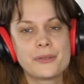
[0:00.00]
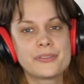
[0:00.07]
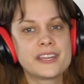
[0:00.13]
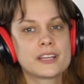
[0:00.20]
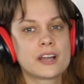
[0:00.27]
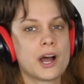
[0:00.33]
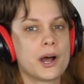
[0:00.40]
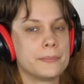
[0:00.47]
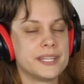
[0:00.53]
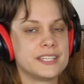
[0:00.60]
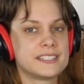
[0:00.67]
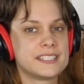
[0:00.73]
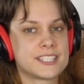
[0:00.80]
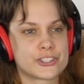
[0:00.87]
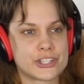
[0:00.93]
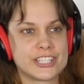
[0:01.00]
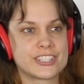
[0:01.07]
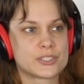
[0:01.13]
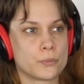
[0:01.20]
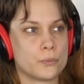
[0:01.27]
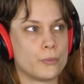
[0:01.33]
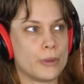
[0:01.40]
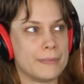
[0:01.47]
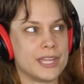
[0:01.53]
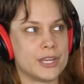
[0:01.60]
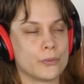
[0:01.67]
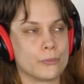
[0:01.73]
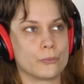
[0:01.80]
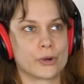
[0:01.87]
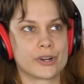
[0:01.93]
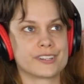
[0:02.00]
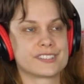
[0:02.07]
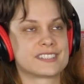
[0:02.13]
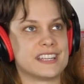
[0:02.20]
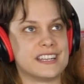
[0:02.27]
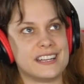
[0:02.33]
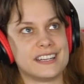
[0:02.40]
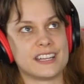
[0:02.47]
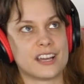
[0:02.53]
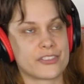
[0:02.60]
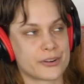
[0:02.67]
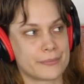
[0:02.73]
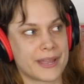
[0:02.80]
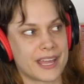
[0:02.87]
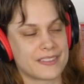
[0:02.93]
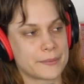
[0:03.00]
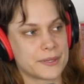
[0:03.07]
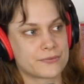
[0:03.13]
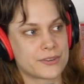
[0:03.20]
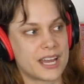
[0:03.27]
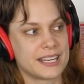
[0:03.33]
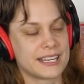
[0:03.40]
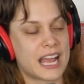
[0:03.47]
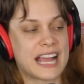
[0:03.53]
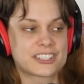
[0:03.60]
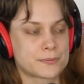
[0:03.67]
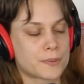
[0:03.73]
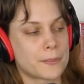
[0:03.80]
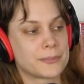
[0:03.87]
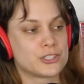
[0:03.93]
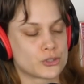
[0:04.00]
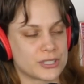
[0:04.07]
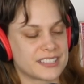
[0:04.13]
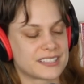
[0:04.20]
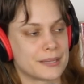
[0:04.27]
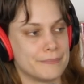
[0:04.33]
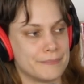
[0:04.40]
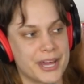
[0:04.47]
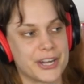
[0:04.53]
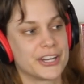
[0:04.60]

I don't think Common treats women worse than any other man that we've read. He actually probably treats them